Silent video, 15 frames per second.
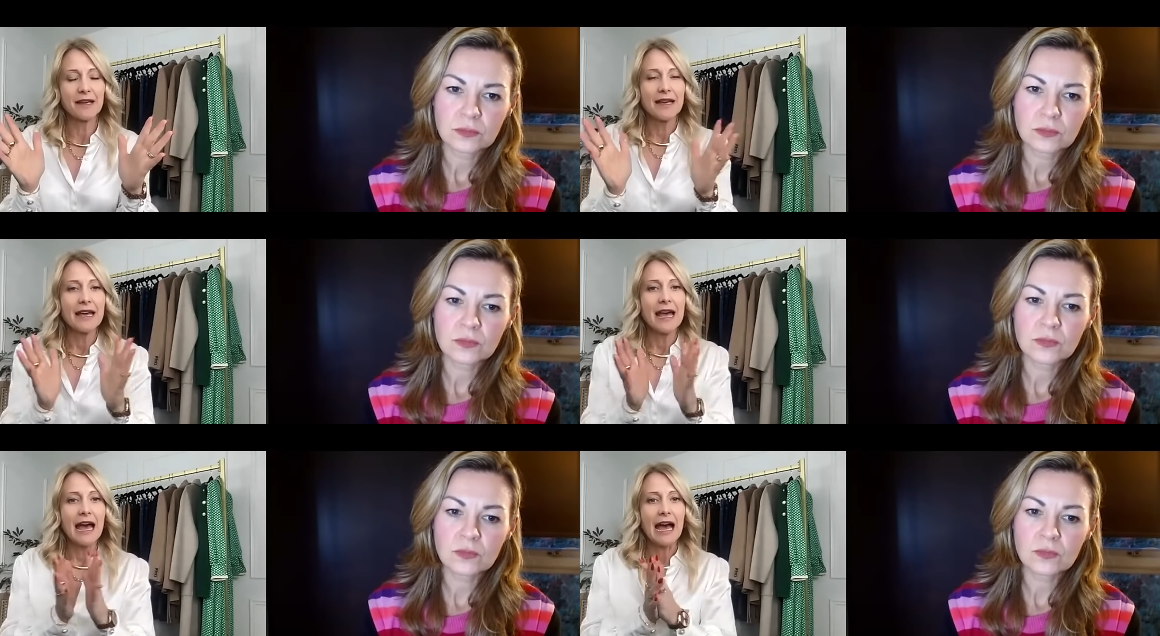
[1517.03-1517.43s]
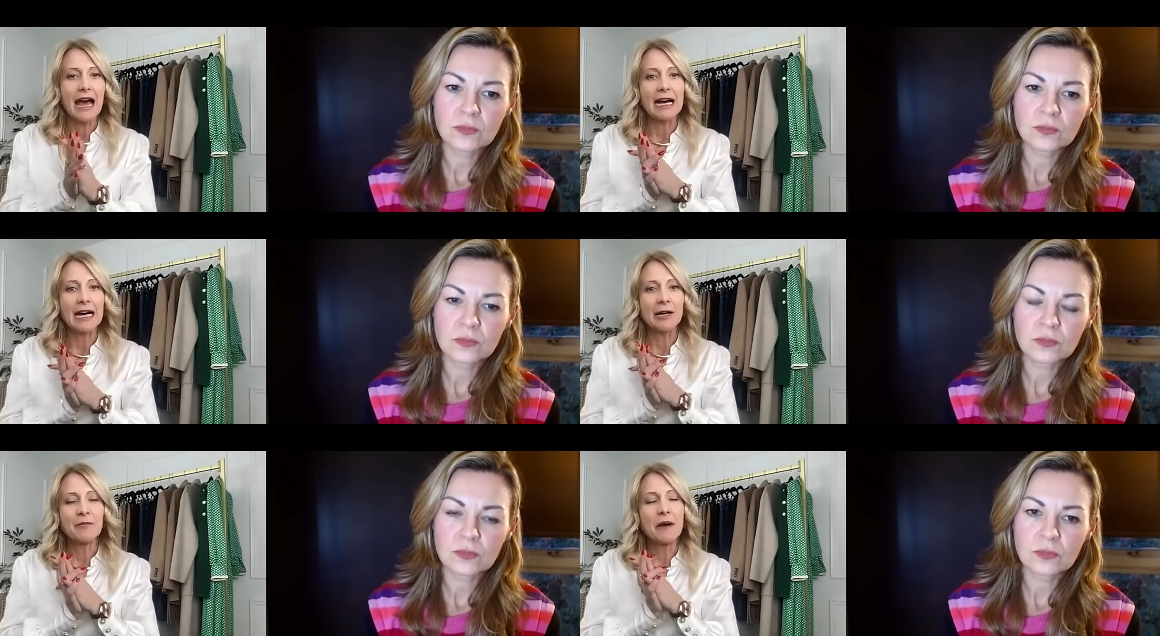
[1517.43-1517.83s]

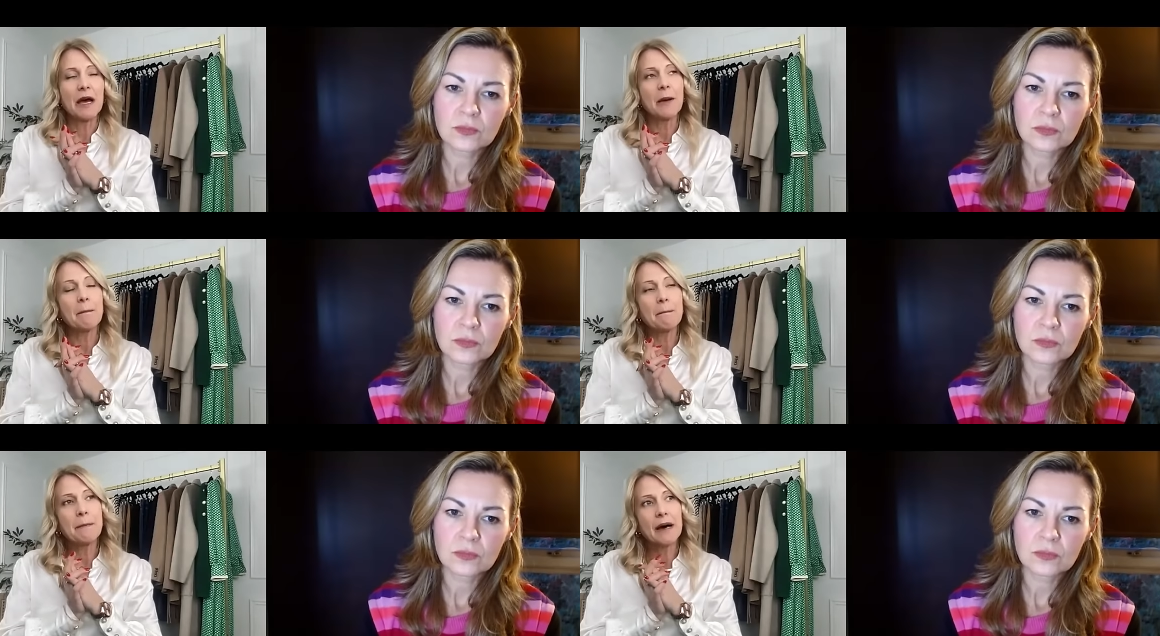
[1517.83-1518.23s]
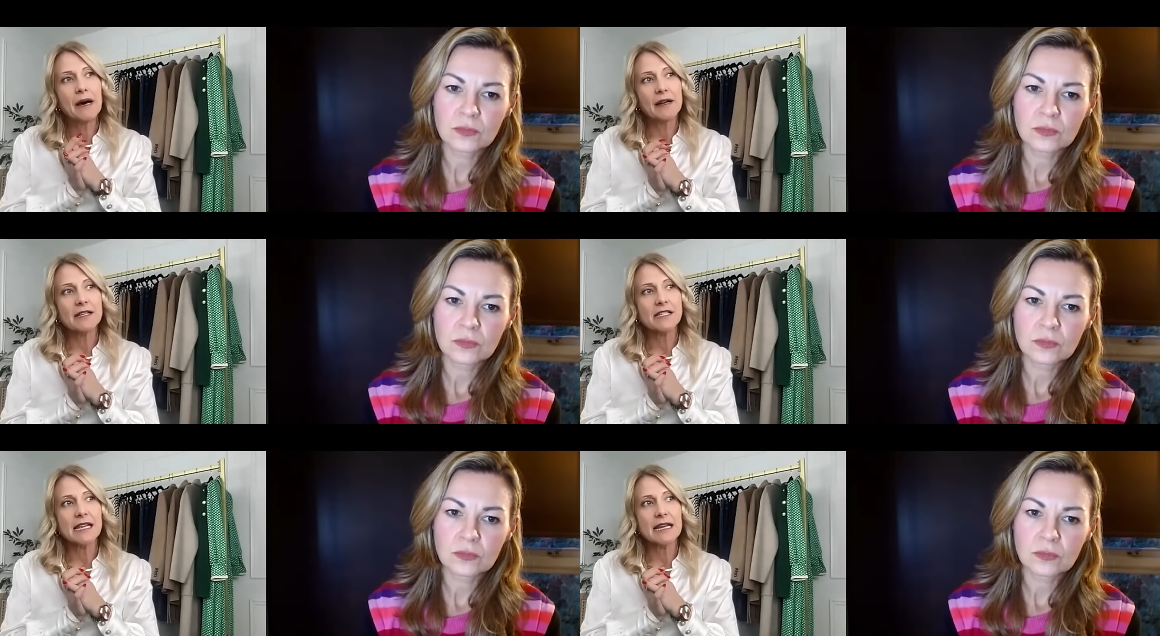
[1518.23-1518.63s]
Speaker 1: Mm. Um,
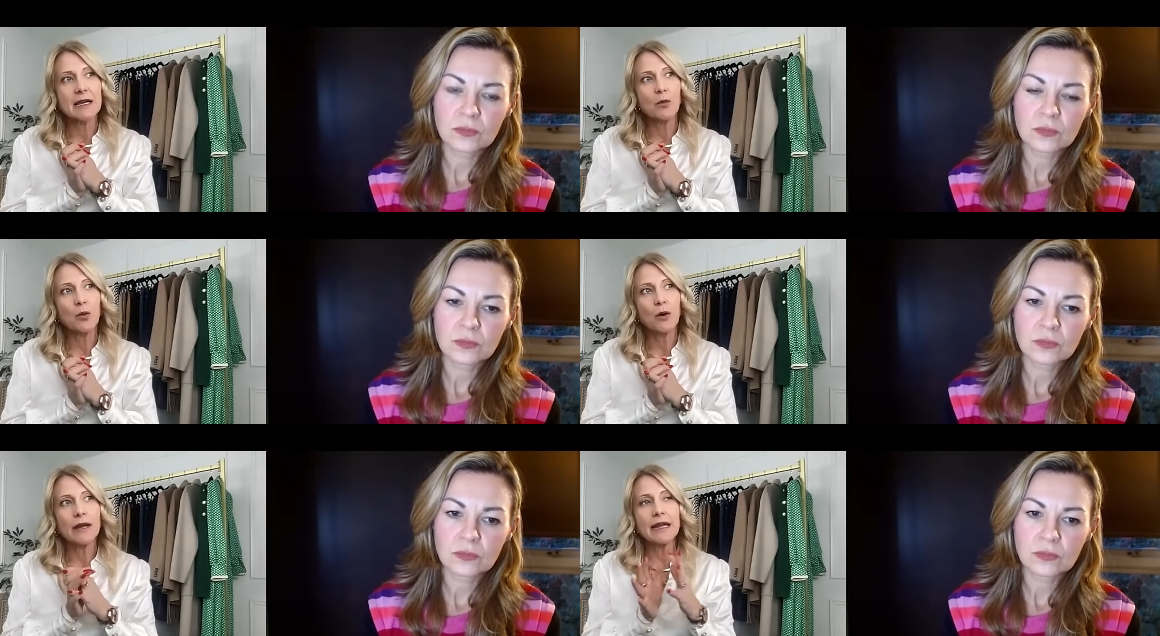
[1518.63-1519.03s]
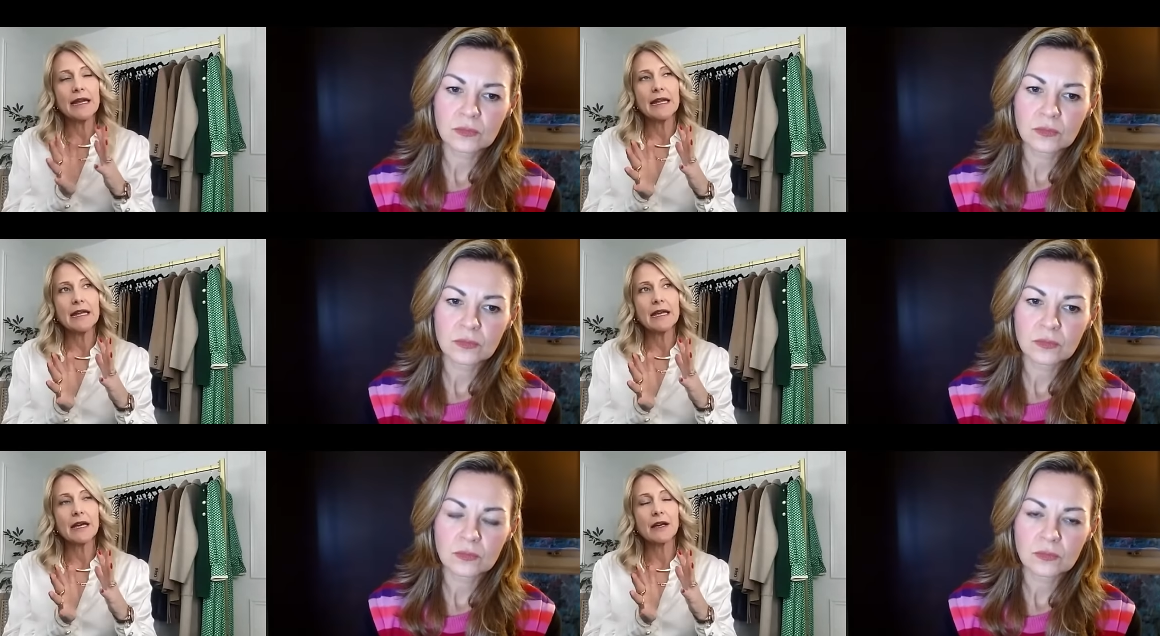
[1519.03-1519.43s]
but
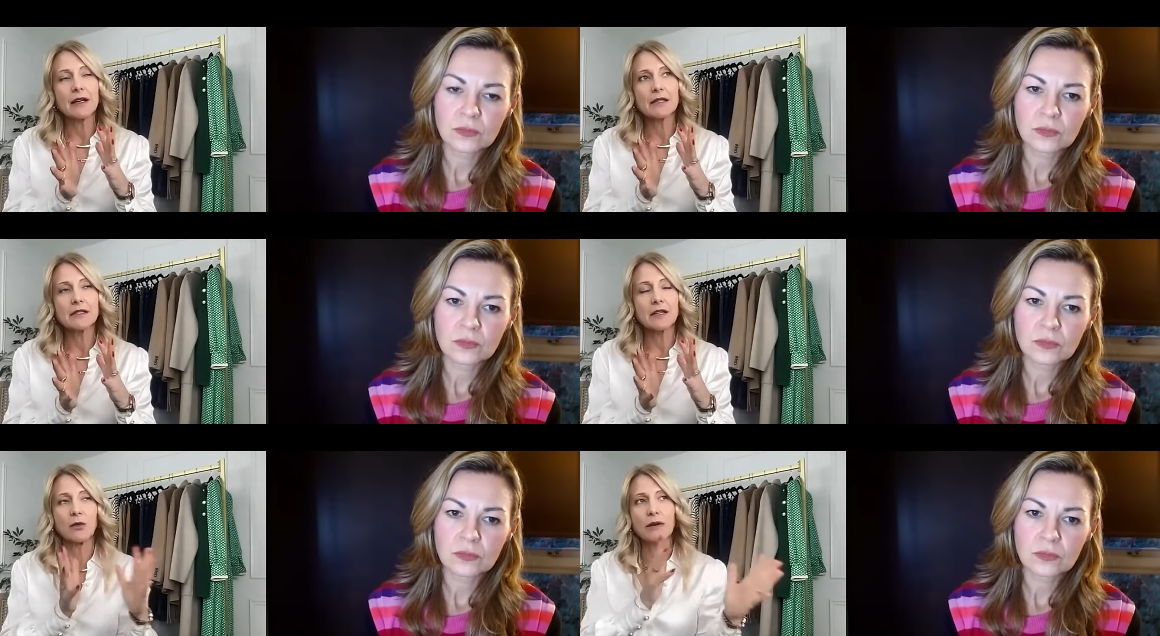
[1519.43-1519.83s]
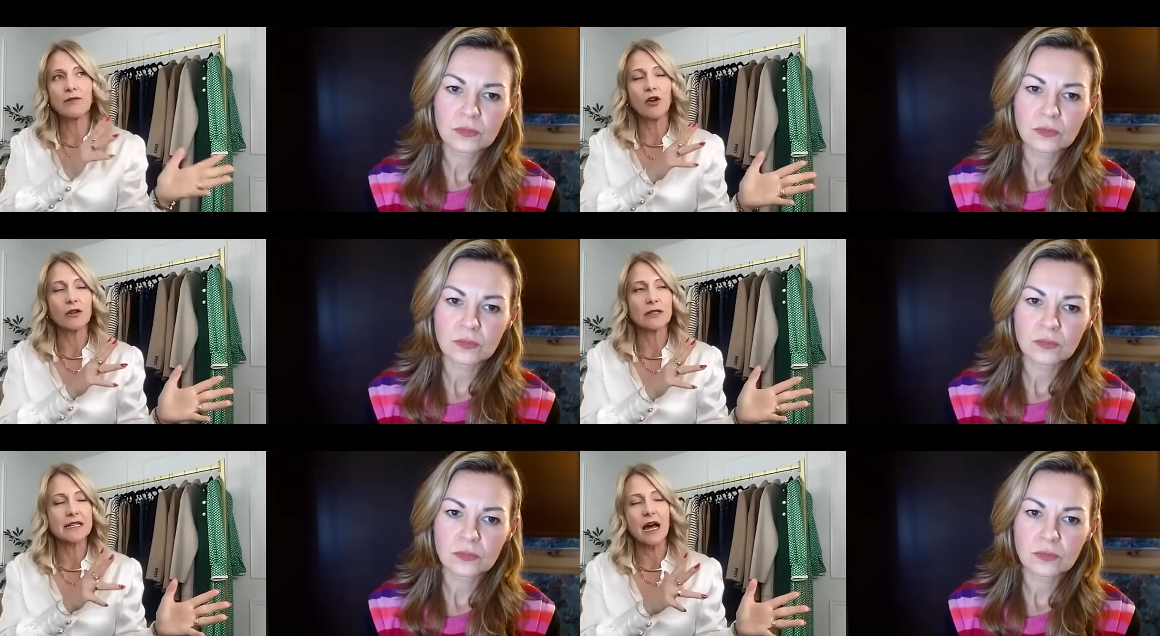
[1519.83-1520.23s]
we so we've
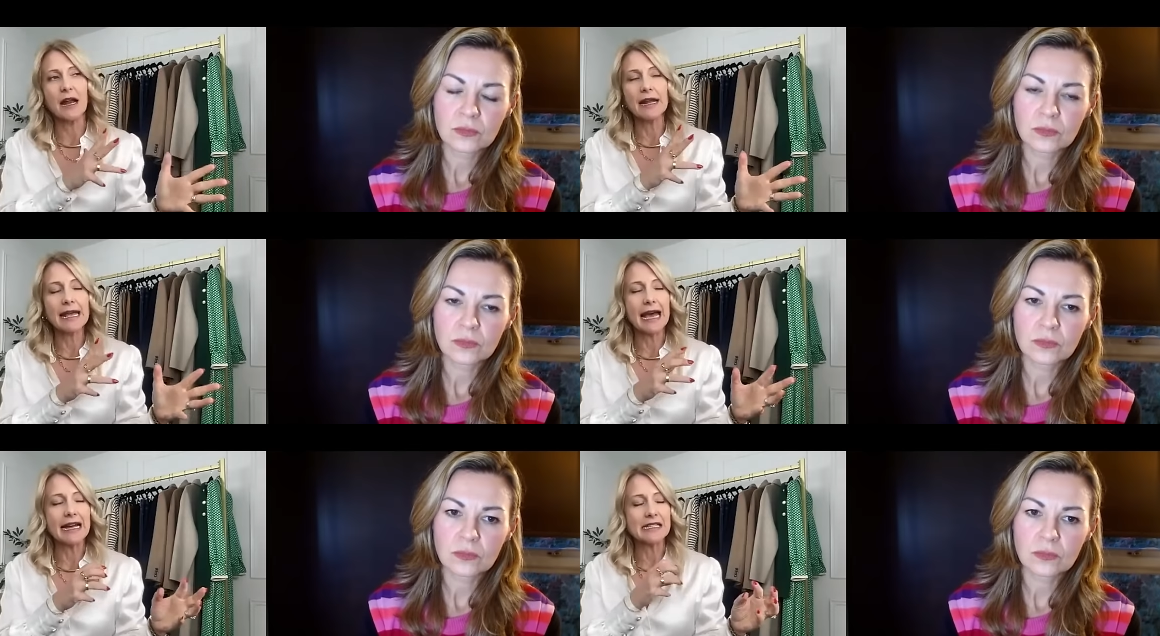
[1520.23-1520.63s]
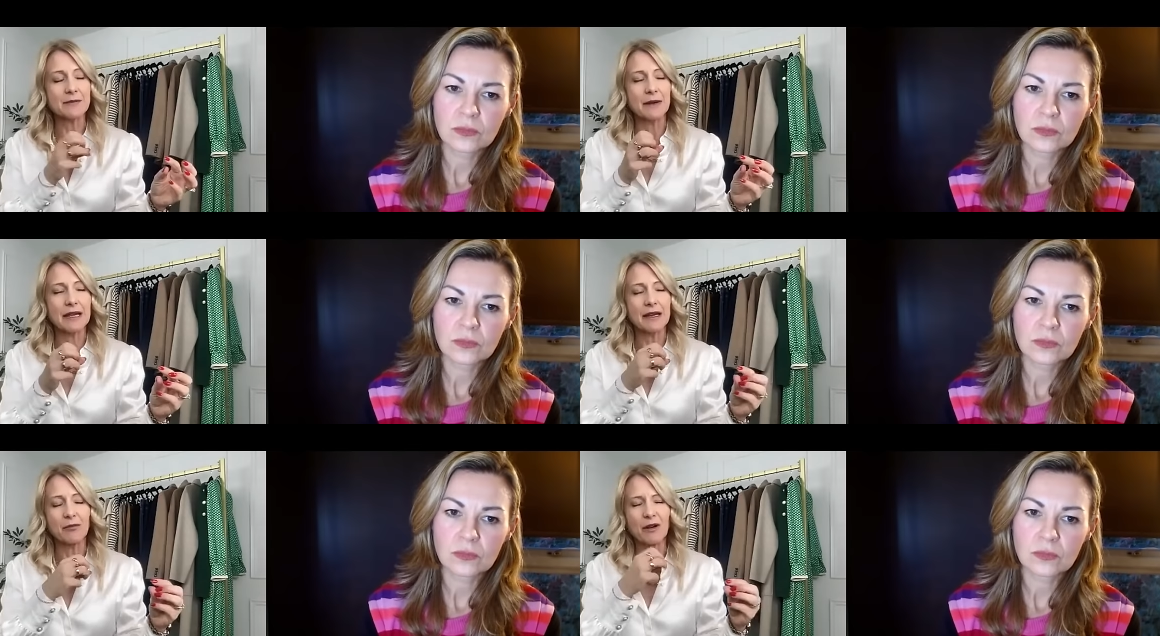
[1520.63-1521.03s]
got Style
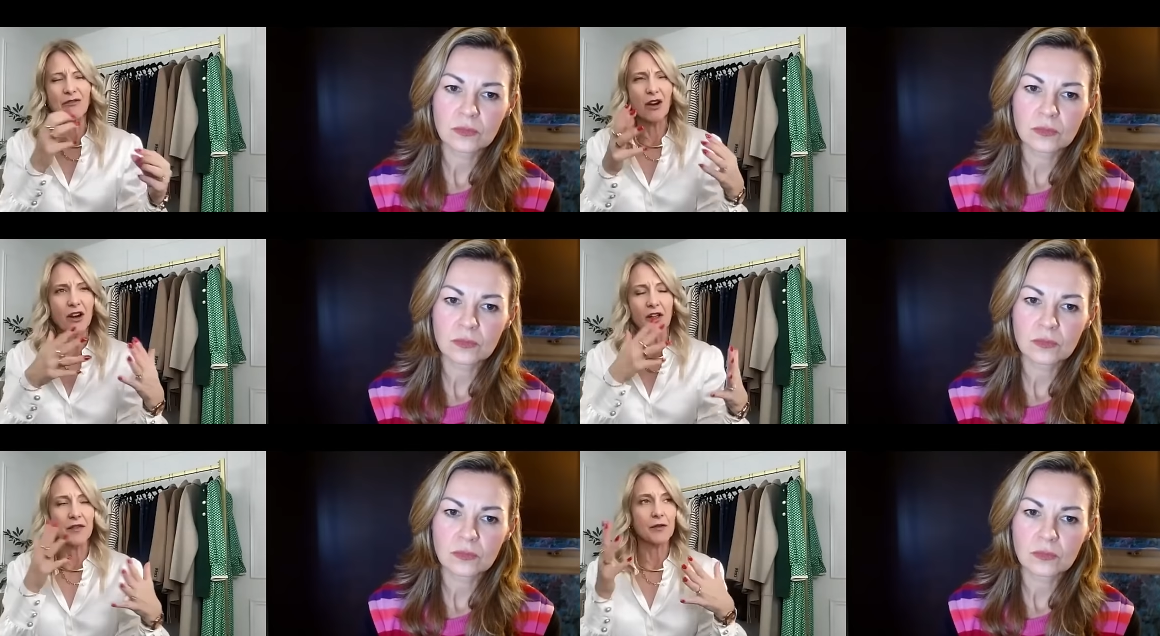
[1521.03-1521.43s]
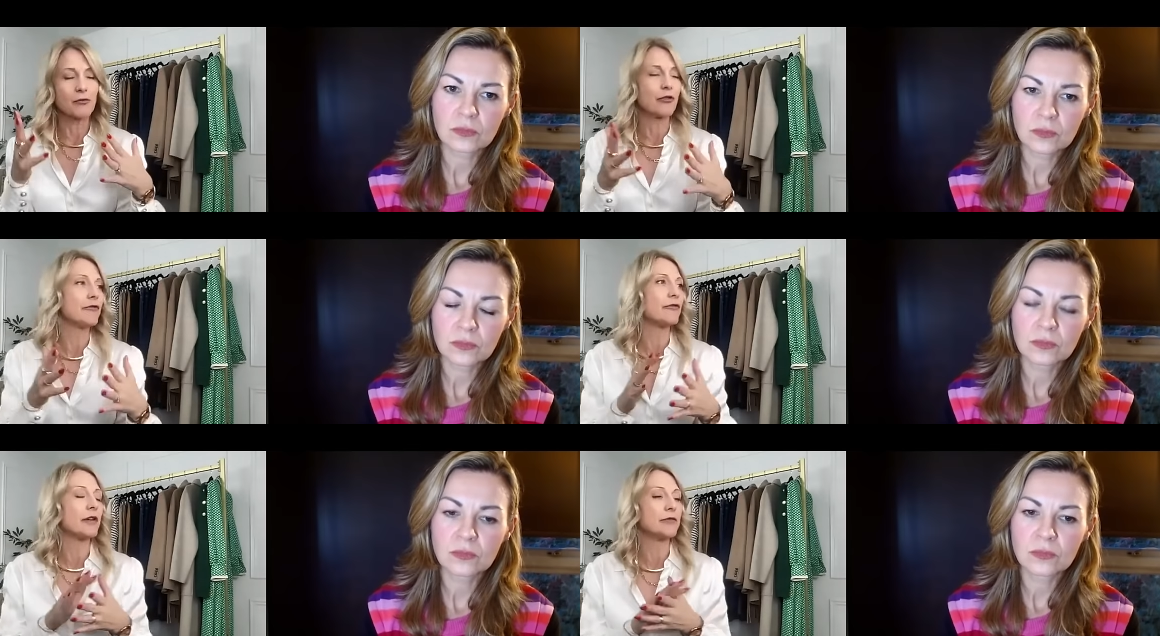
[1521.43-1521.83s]
Academy and we run on,